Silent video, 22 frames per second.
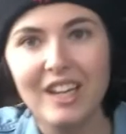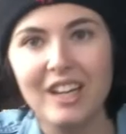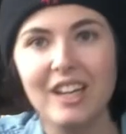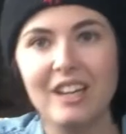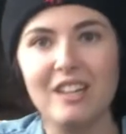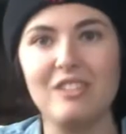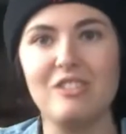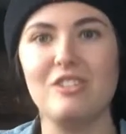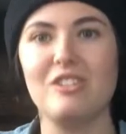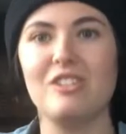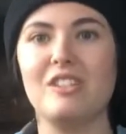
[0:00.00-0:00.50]

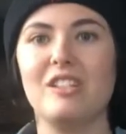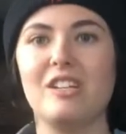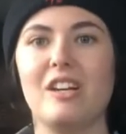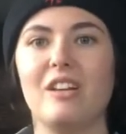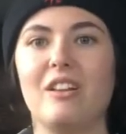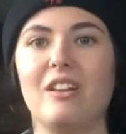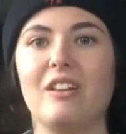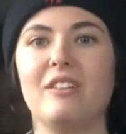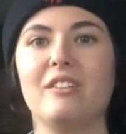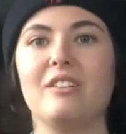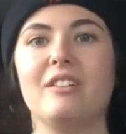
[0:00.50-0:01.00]
As you can
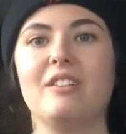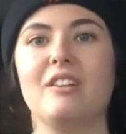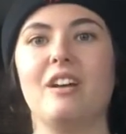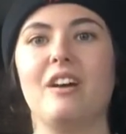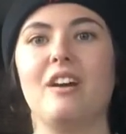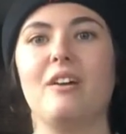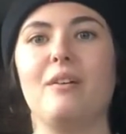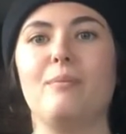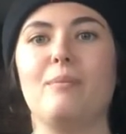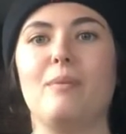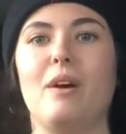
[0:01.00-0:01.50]
tell,
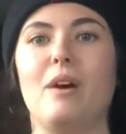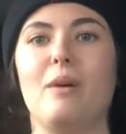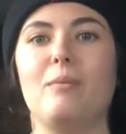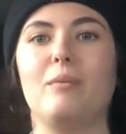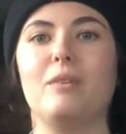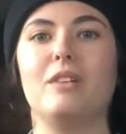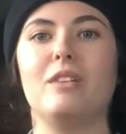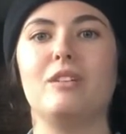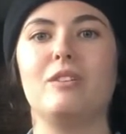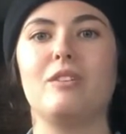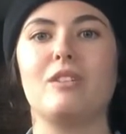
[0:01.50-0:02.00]
um, I'm
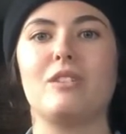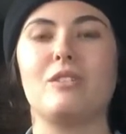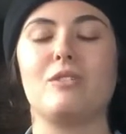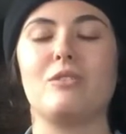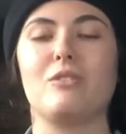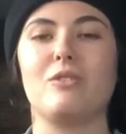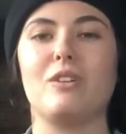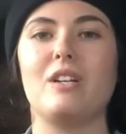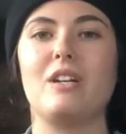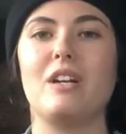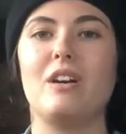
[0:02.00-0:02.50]
wearing crystals
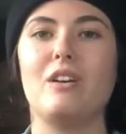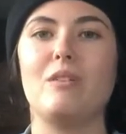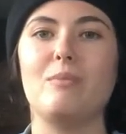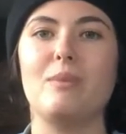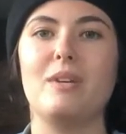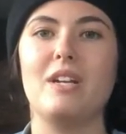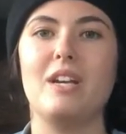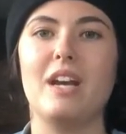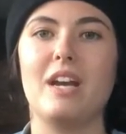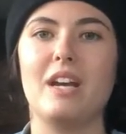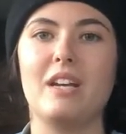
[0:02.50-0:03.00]
right now on my
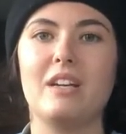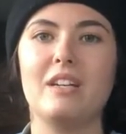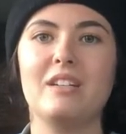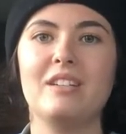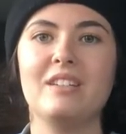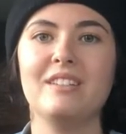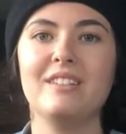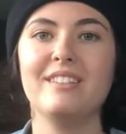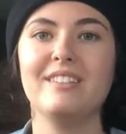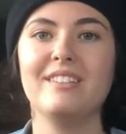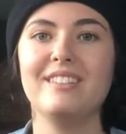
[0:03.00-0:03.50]
neck.
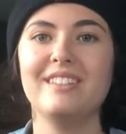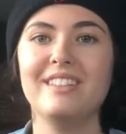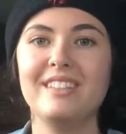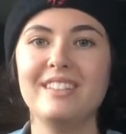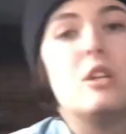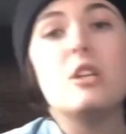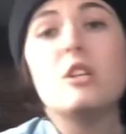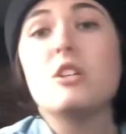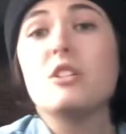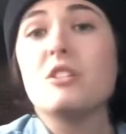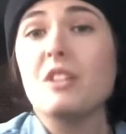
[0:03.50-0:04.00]

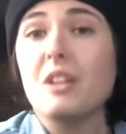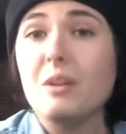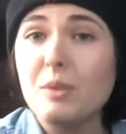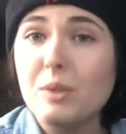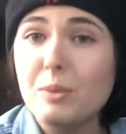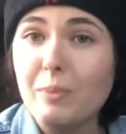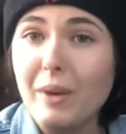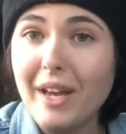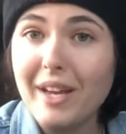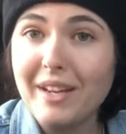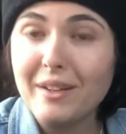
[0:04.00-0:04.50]
so that was
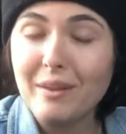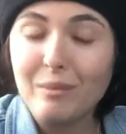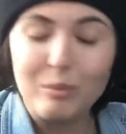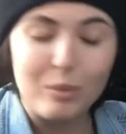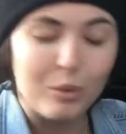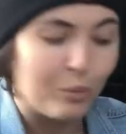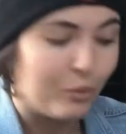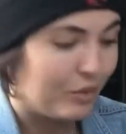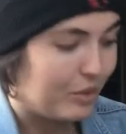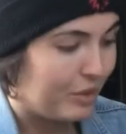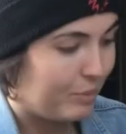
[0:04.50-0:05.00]
bag number
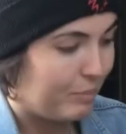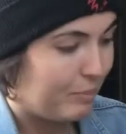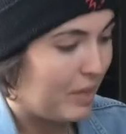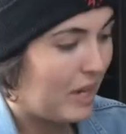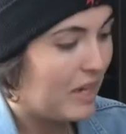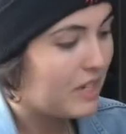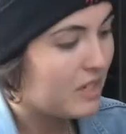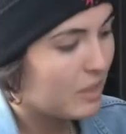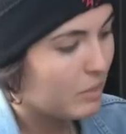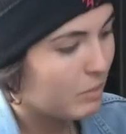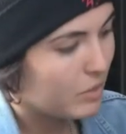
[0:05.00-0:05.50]
one. Bag
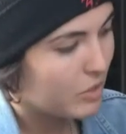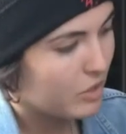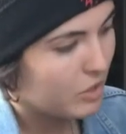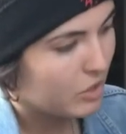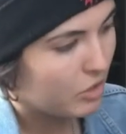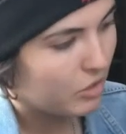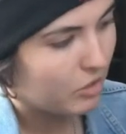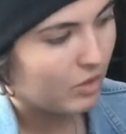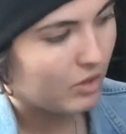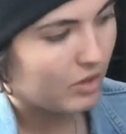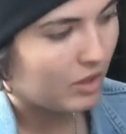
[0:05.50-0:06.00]
number
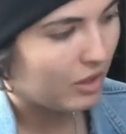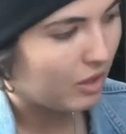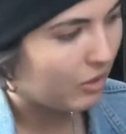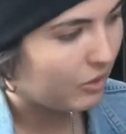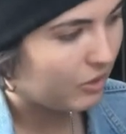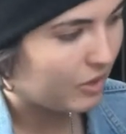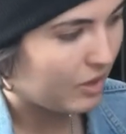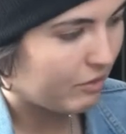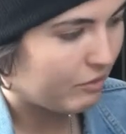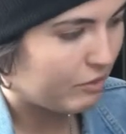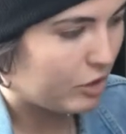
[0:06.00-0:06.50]
two, I think I
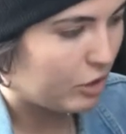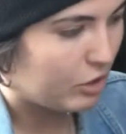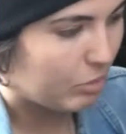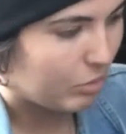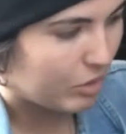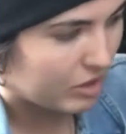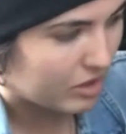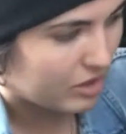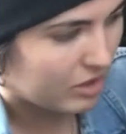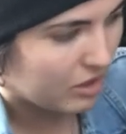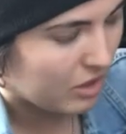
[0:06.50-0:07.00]
only have two
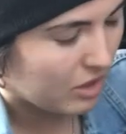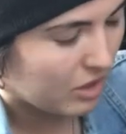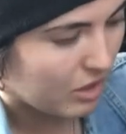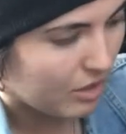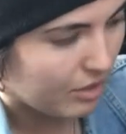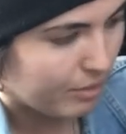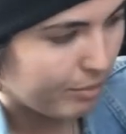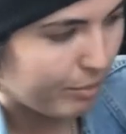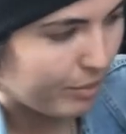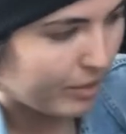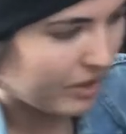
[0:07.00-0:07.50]
books in here,
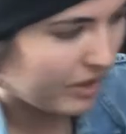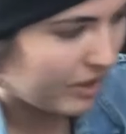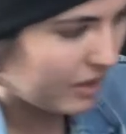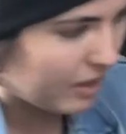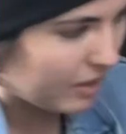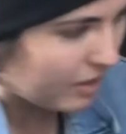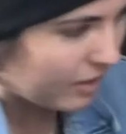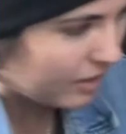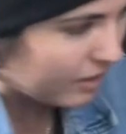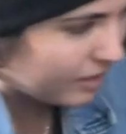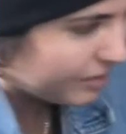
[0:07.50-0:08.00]
but
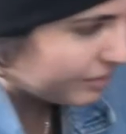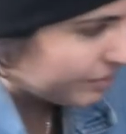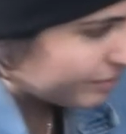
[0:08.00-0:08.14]
um,